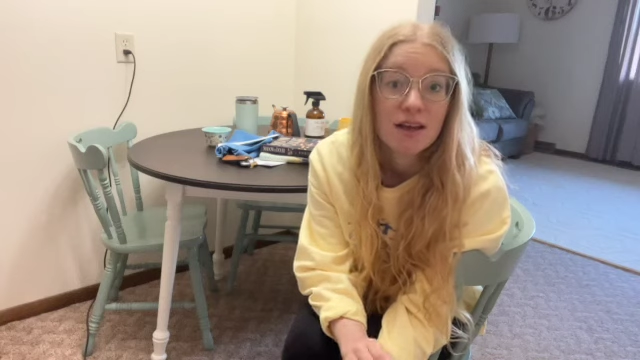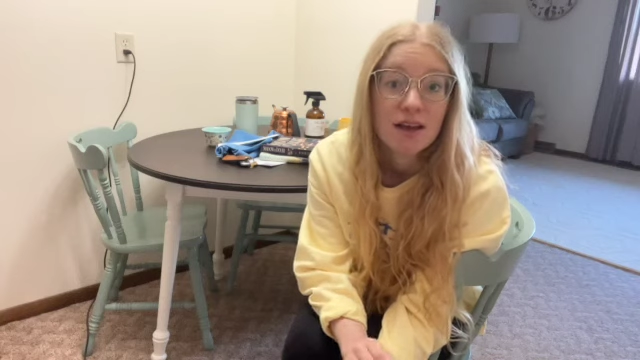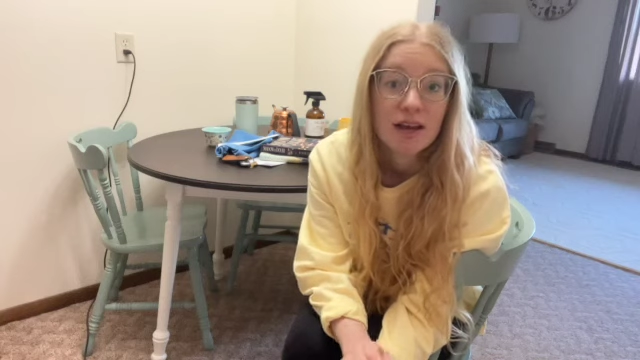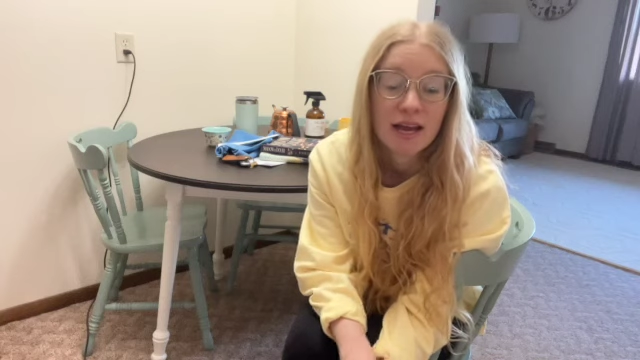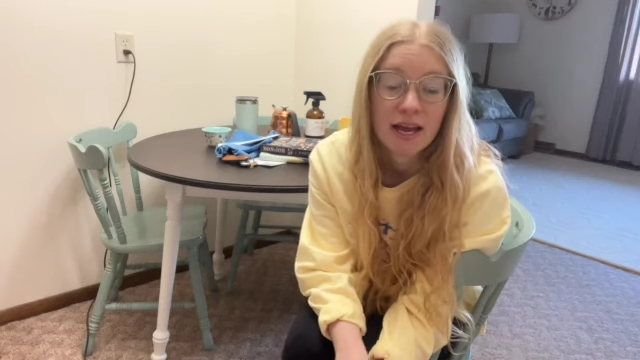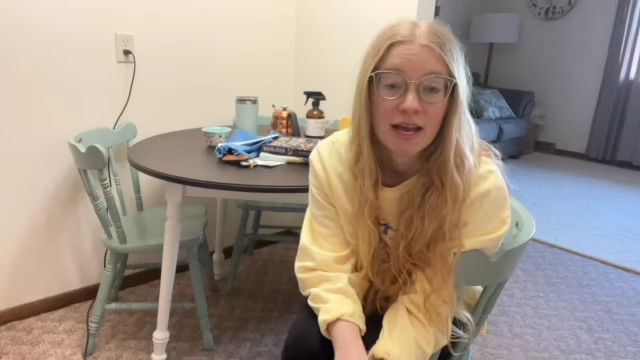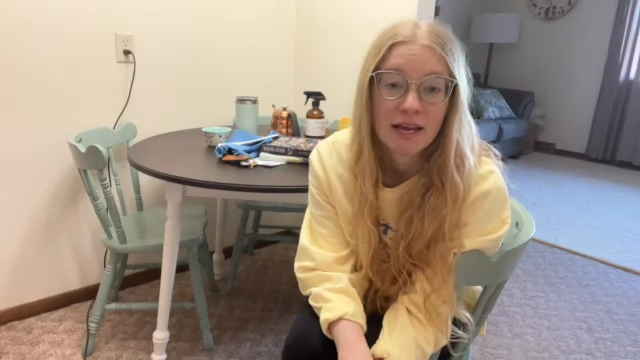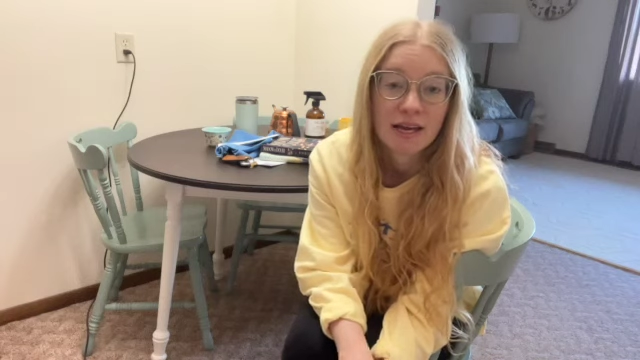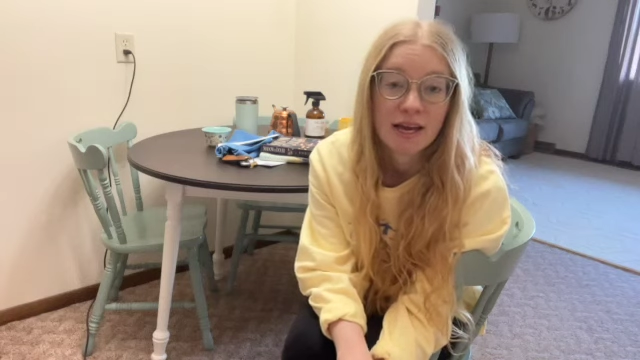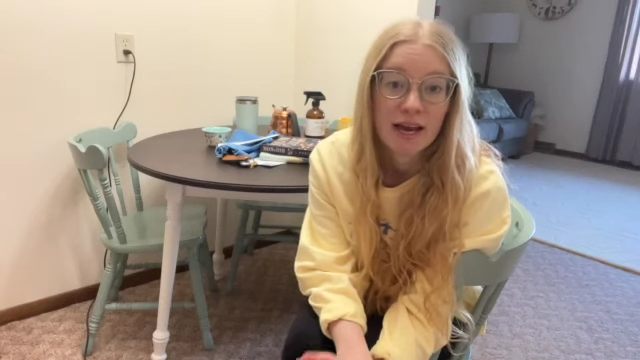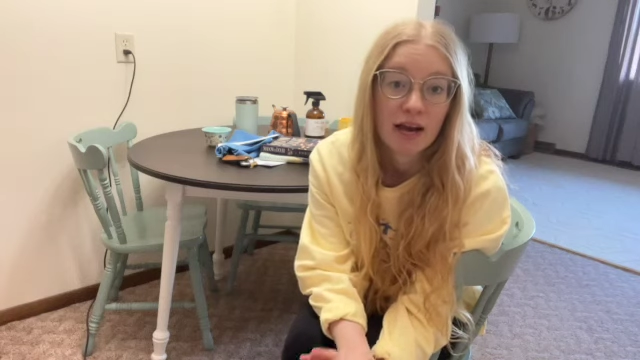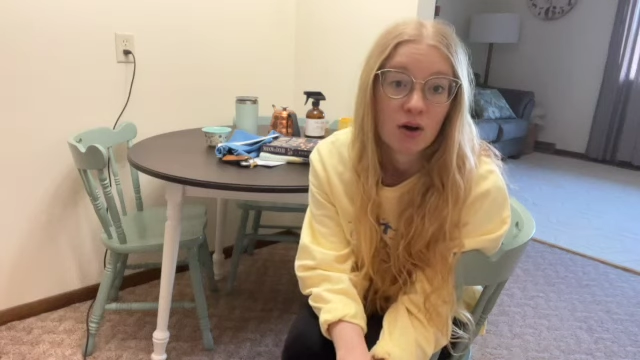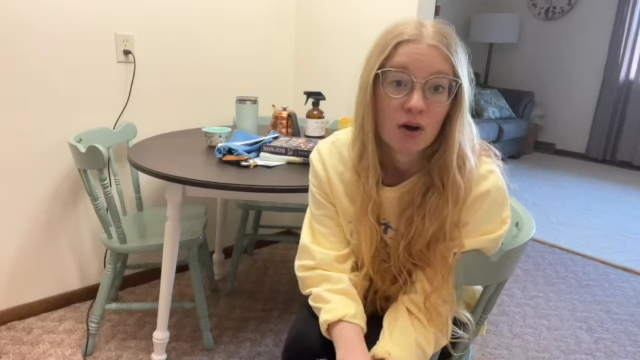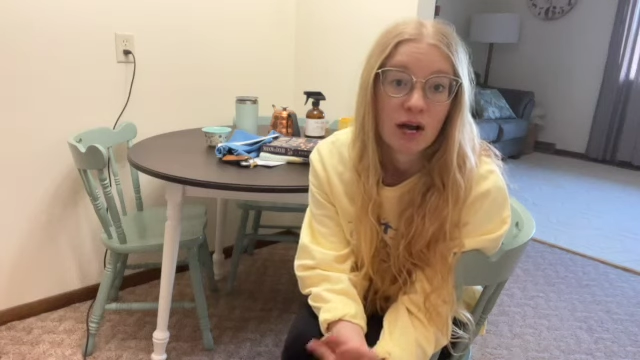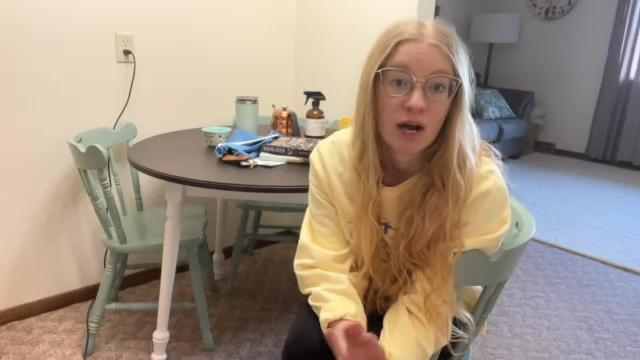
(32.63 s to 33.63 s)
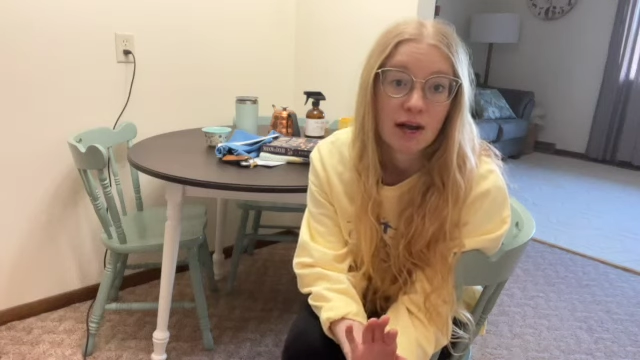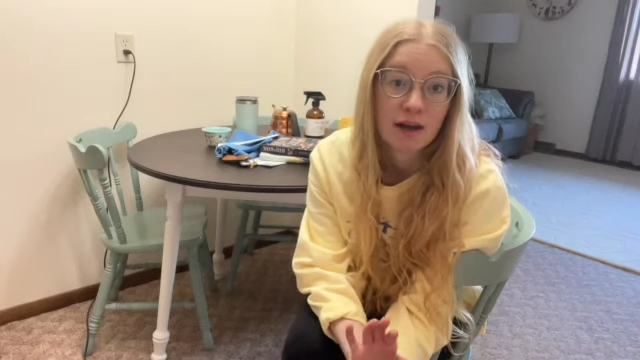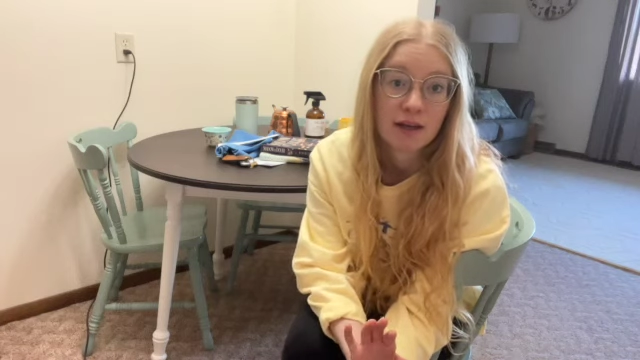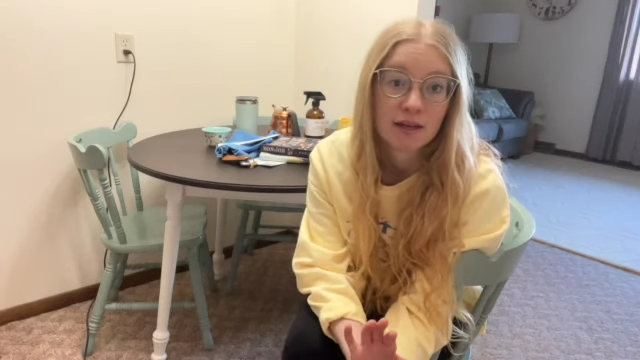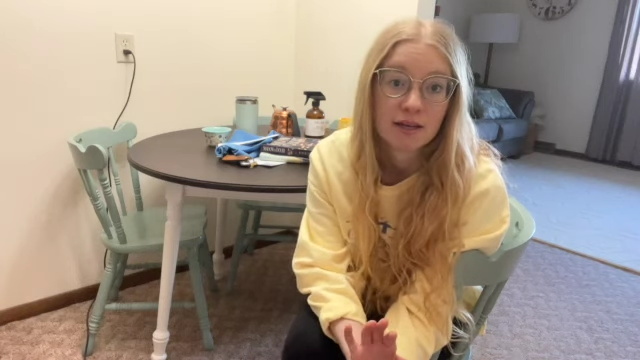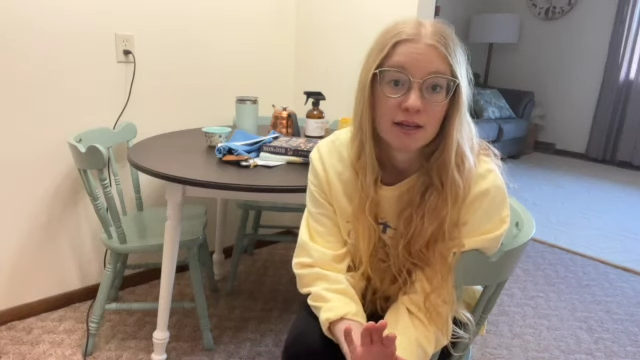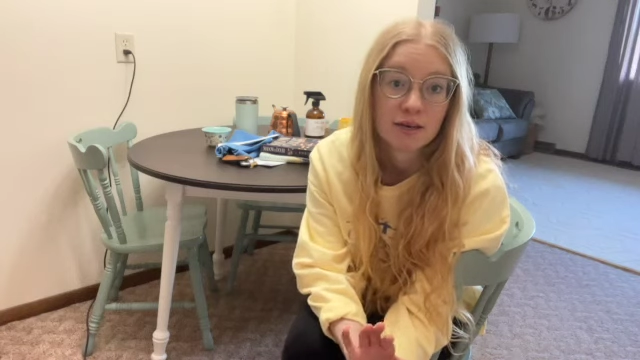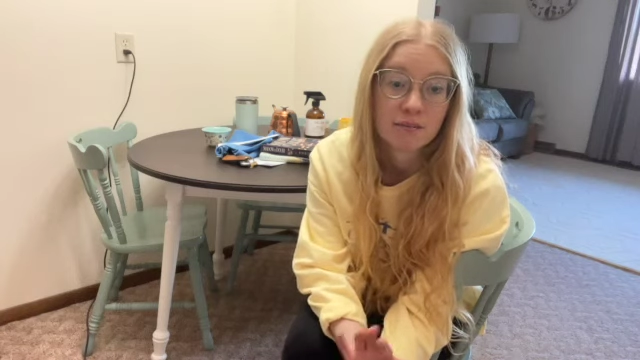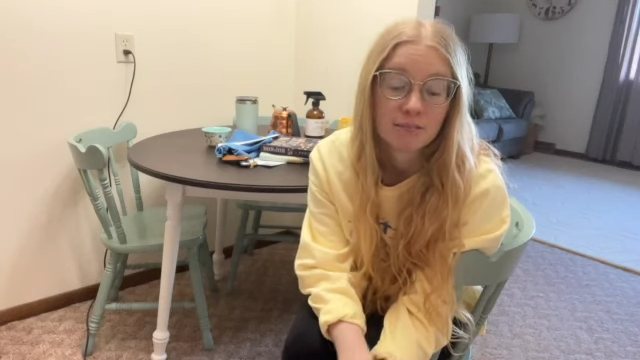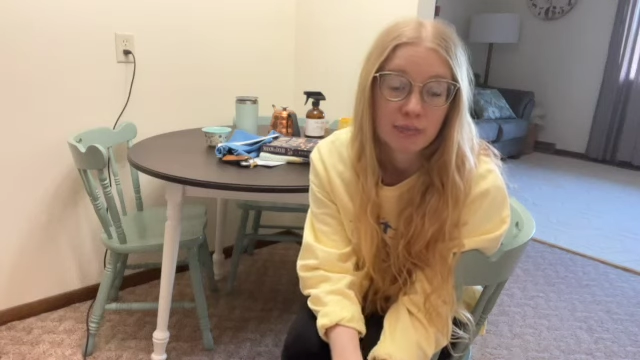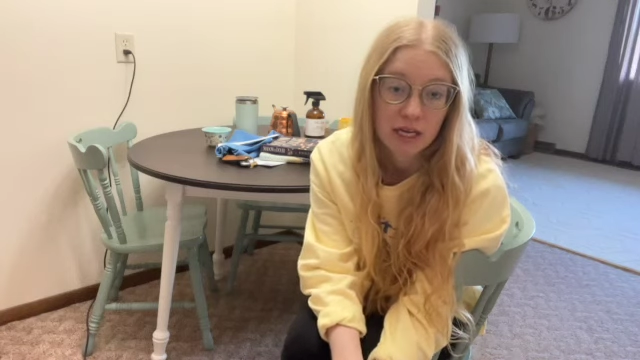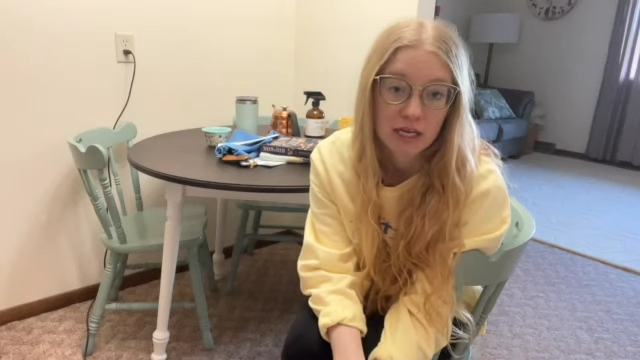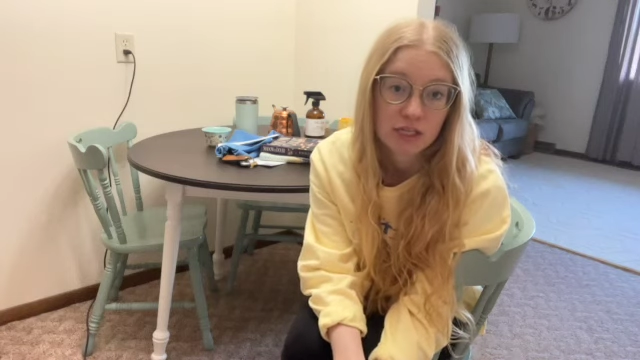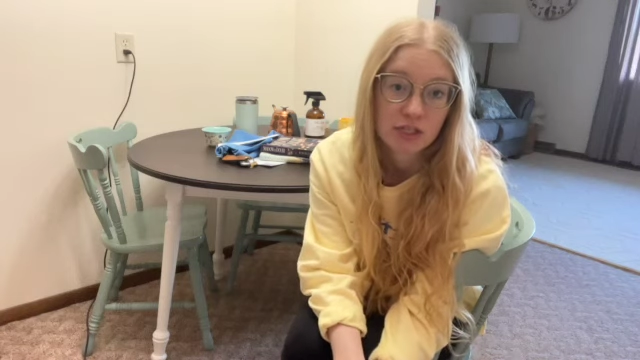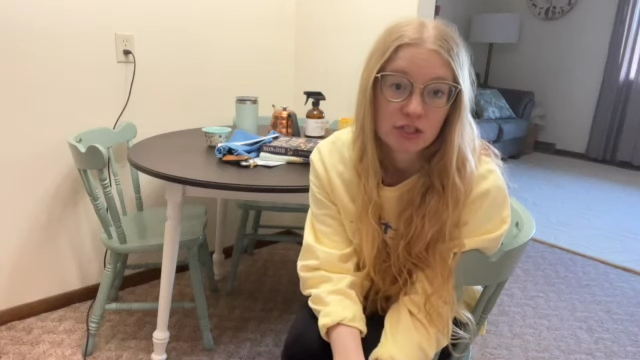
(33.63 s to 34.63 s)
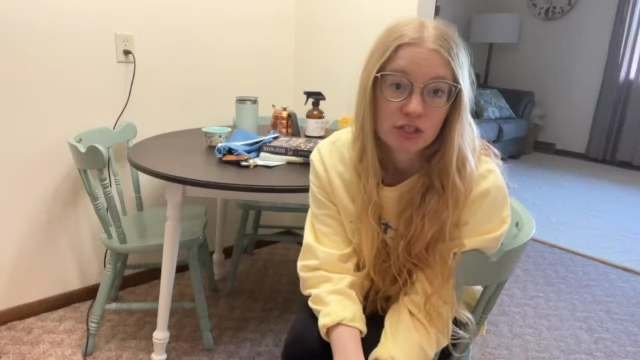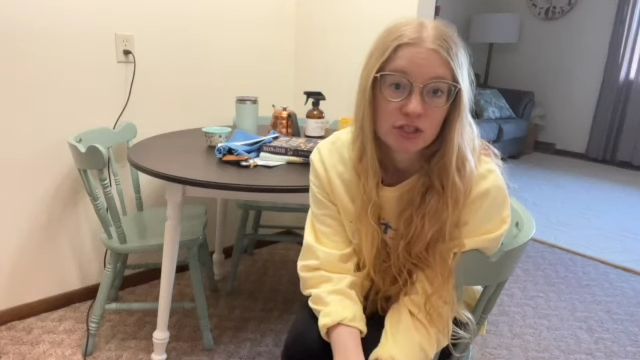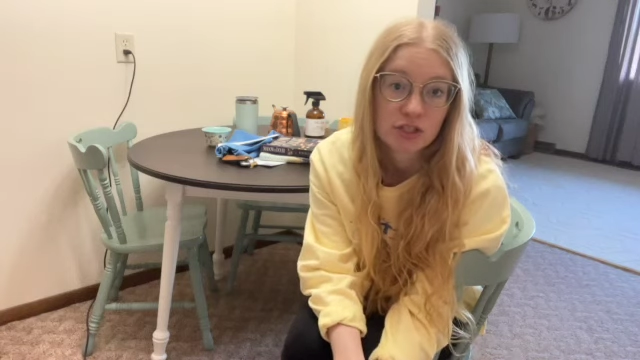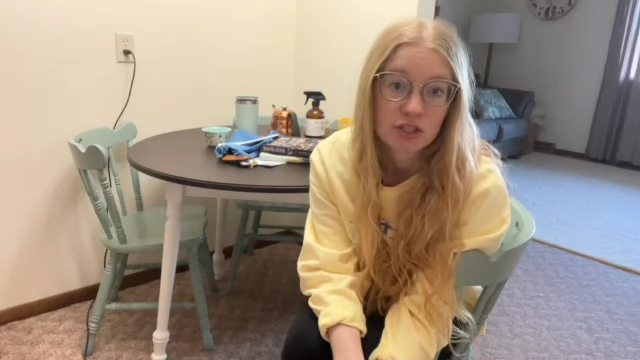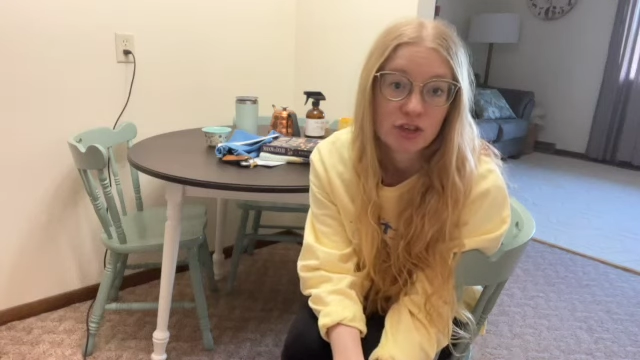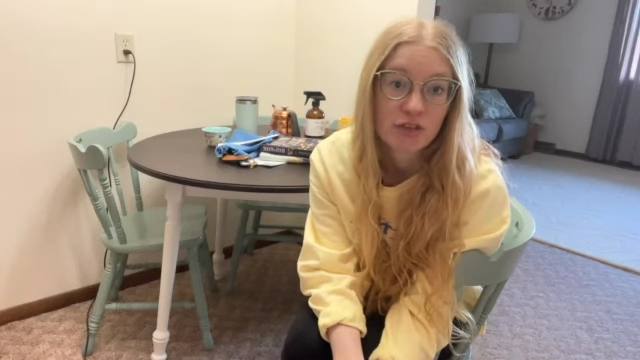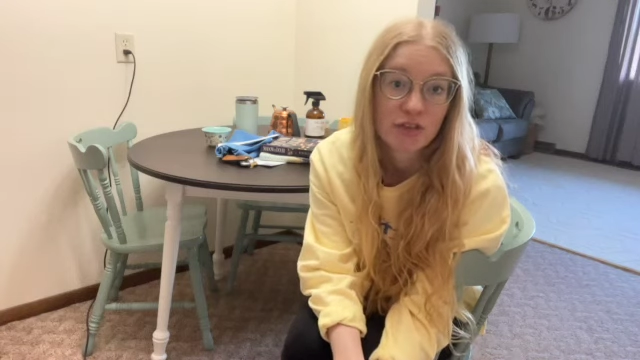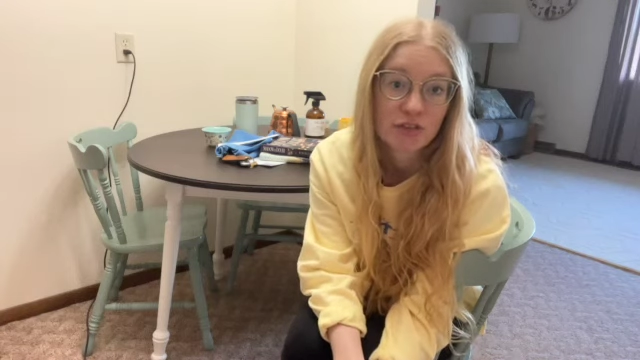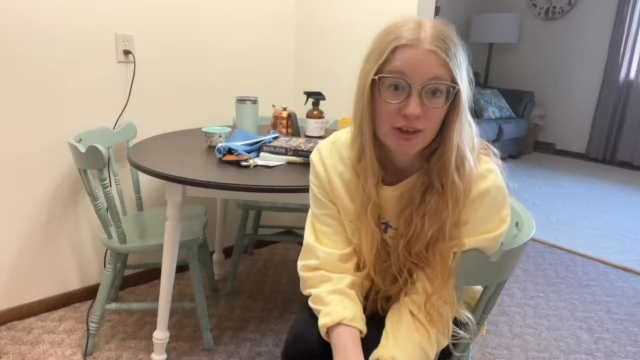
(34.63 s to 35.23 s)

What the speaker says: and how I manage the